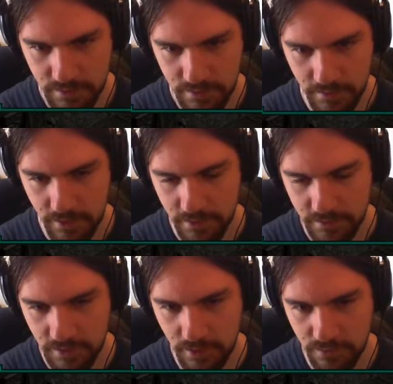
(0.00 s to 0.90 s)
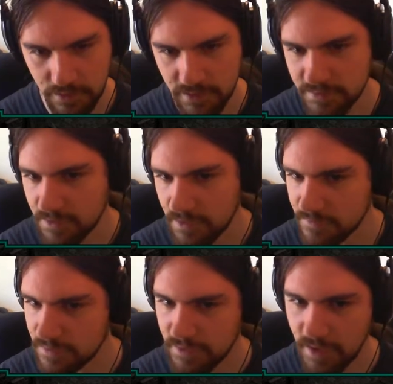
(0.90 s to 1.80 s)
There we go, the long one doesn't give
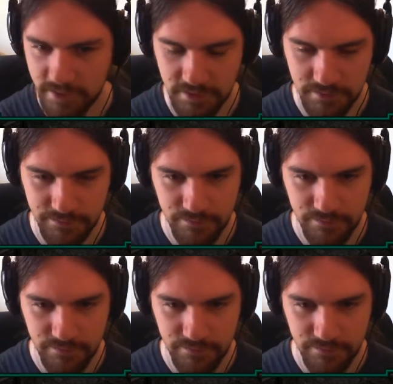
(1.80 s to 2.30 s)
us the dash.